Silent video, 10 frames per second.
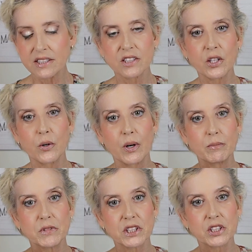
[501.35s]
so I'm
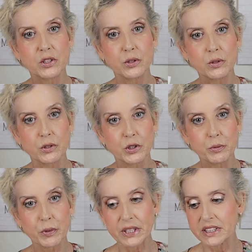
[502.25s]
just
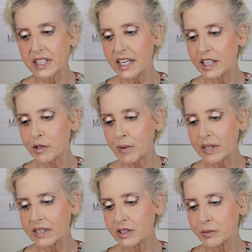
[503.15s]
super excited
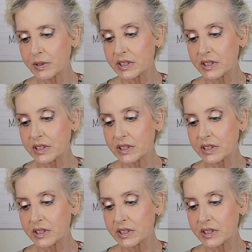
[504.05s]
about this one.